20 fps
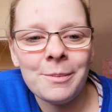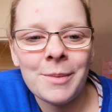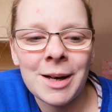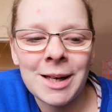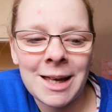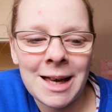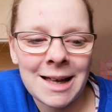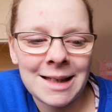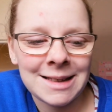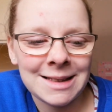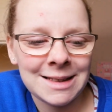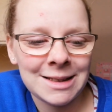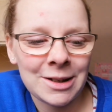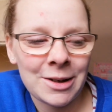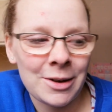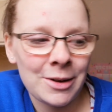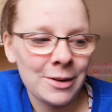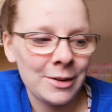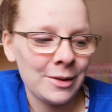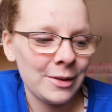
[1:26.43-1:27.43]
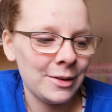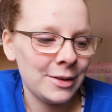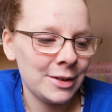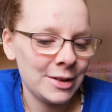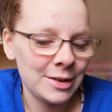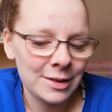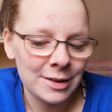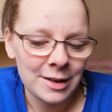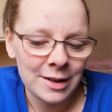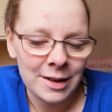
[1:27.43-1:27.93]
but yes, yeah, so I
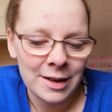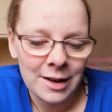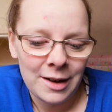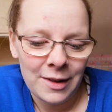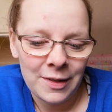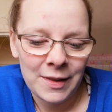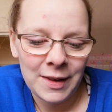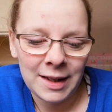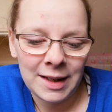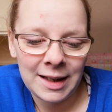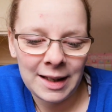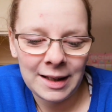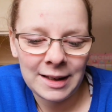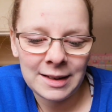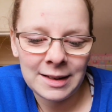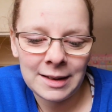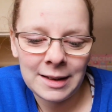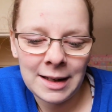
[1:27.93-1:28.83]
think